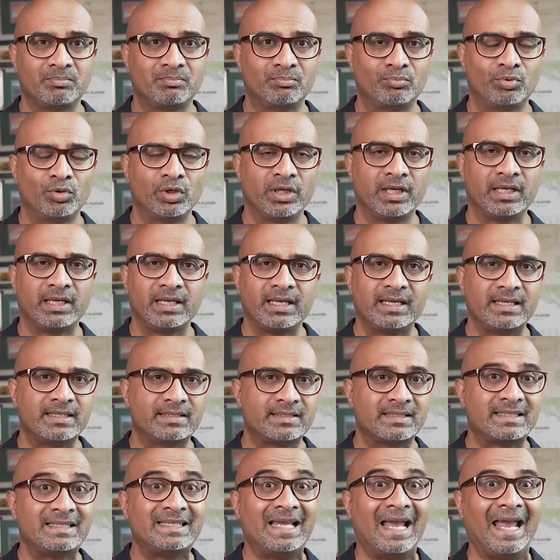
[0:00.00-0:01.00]
pulling
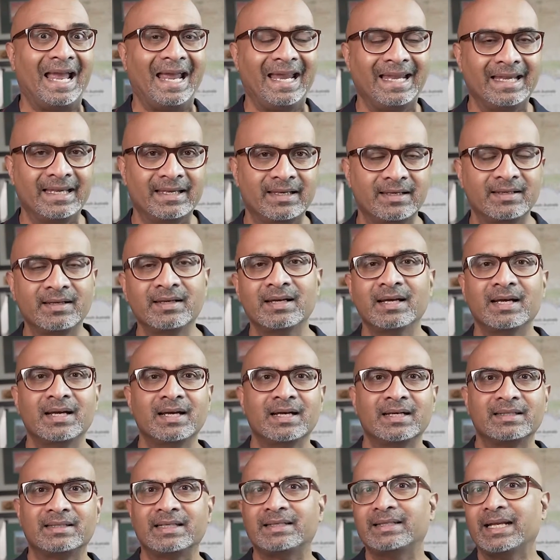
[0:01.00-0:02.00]
is 10,
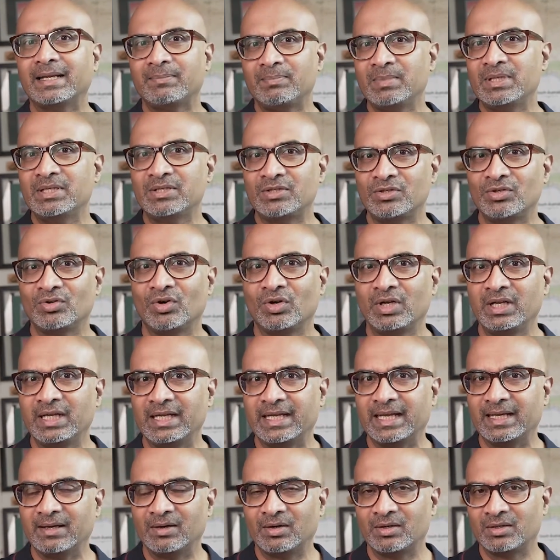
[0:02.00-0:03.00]
then that means you
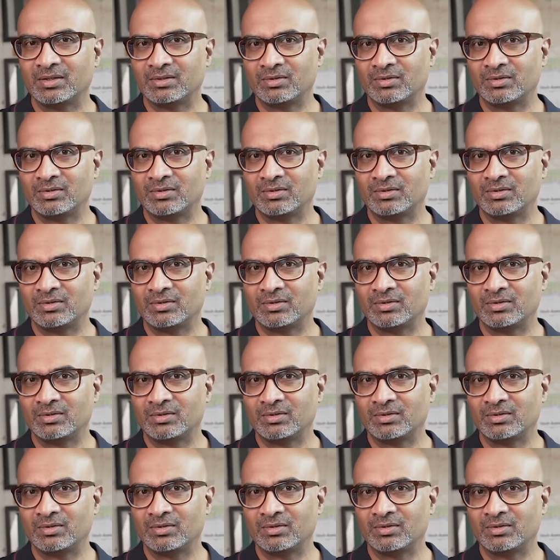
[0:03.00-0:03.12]
only,